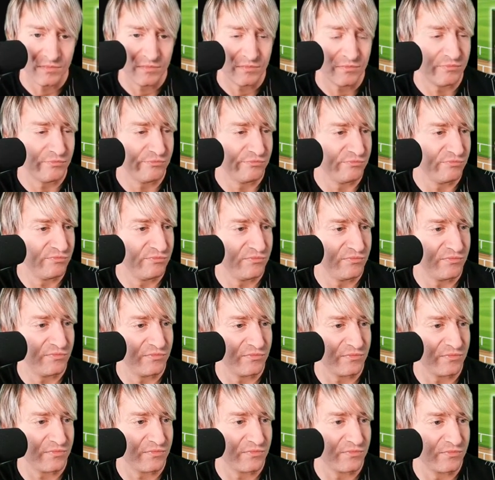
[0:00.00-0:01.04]

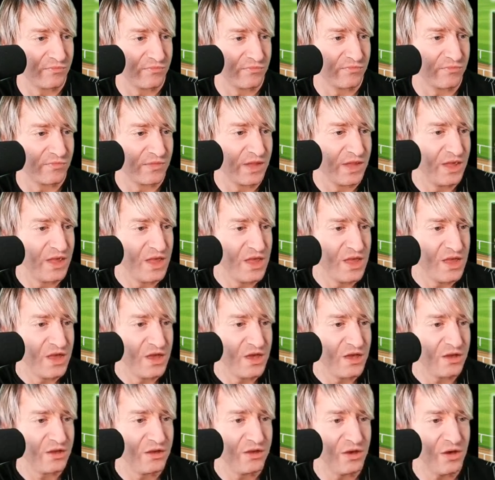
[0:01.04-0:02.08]
Hmm.
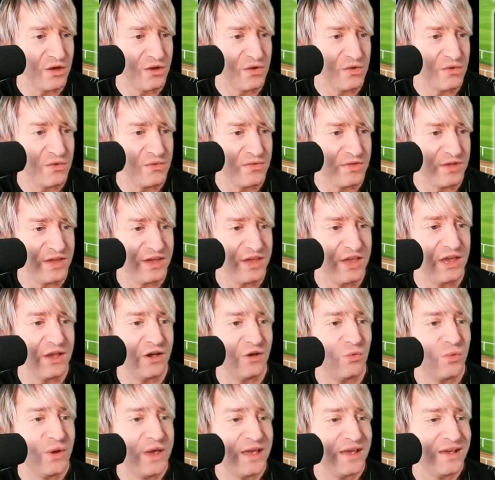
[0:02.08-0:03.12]
Go the geek,
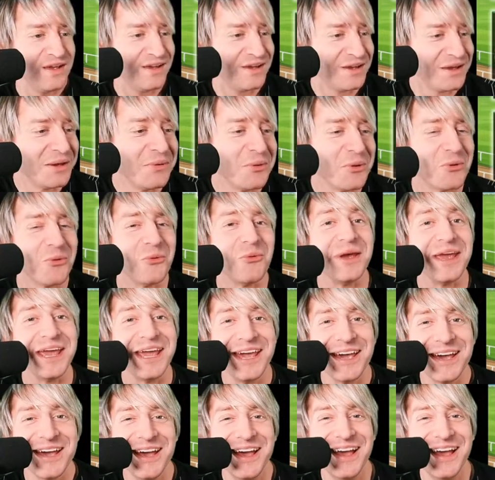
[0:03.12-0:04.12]
geek, geek.